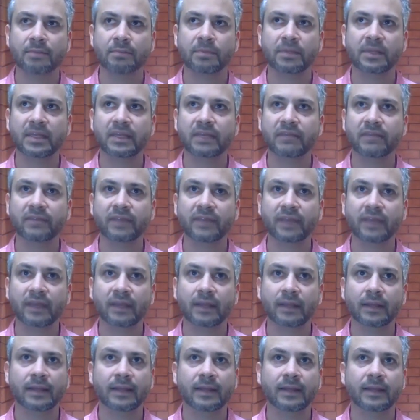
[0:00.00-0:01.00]

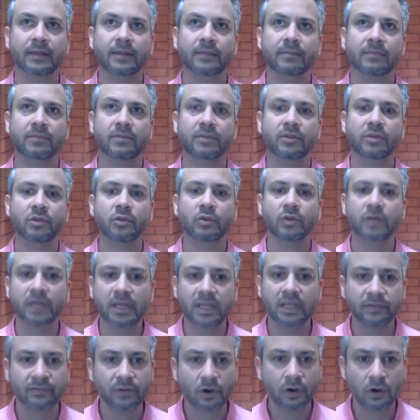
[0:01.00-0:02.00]
believing in the
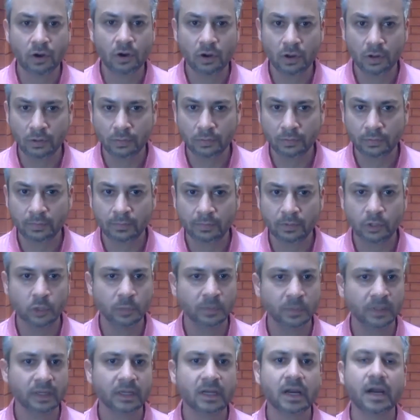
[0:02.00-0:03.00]
unity of all
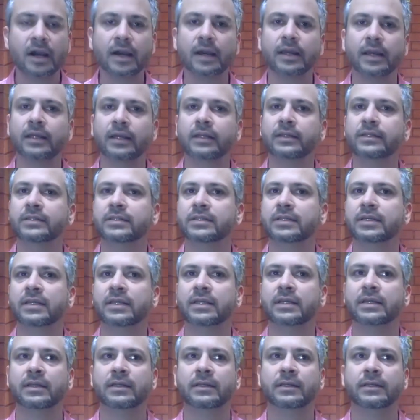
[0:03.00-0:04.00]
humankind,
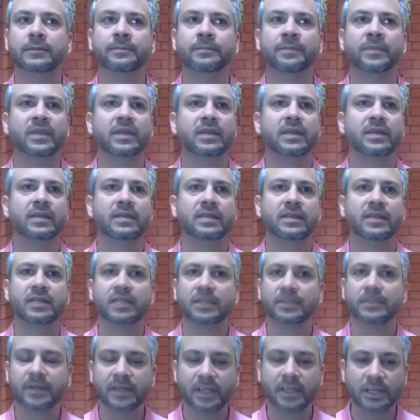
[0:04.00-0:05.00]
in the
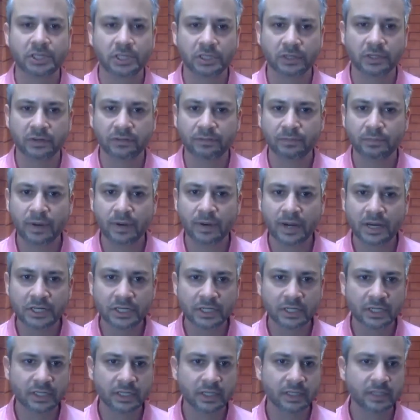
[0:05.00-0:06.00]
elimination of
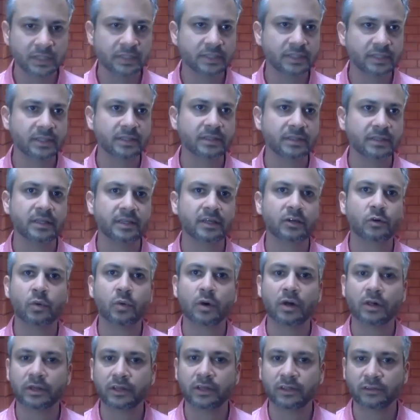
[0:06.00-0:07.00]
prejudice, and the
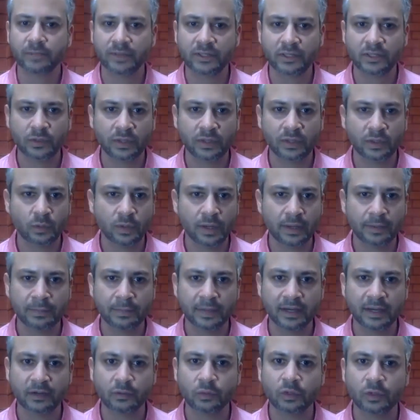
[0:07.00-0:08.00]
equality between
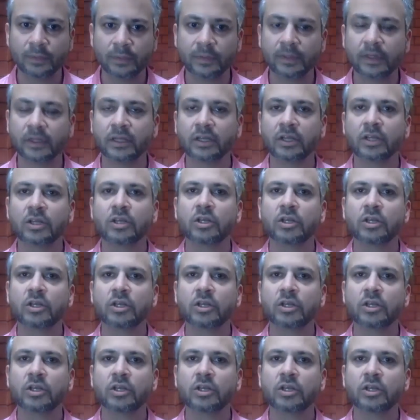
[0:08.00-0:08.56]
men and women.